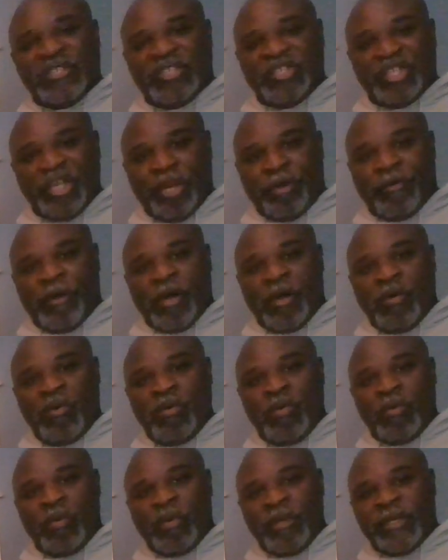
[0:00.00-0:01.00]

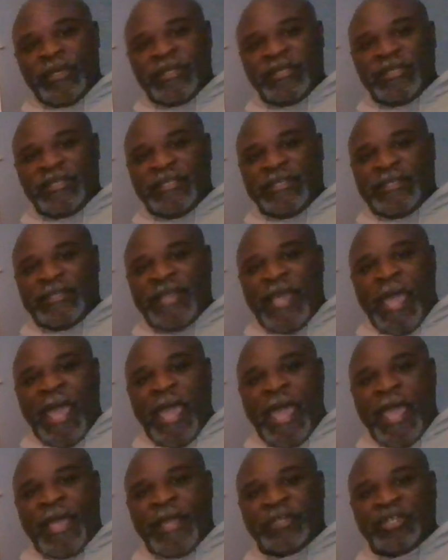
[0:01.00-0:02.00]
0
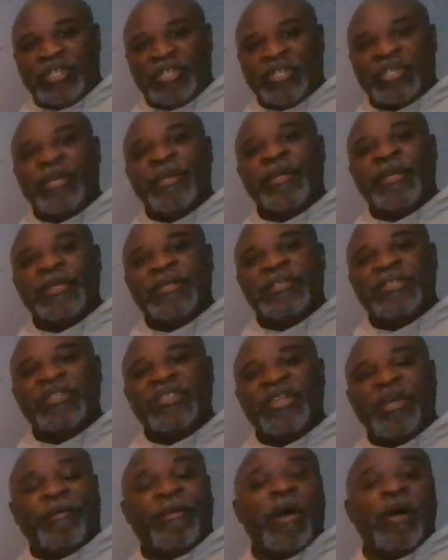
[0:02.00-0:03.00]
dash
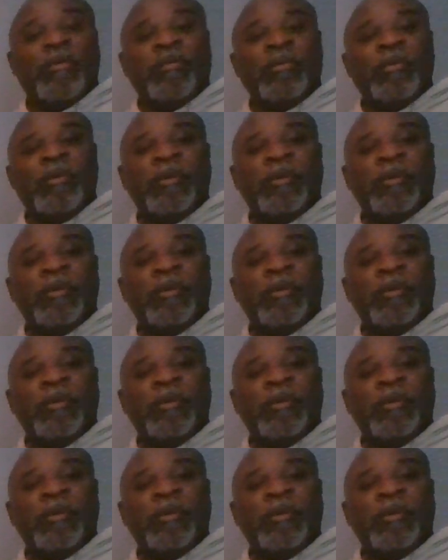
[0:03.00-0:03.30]
0.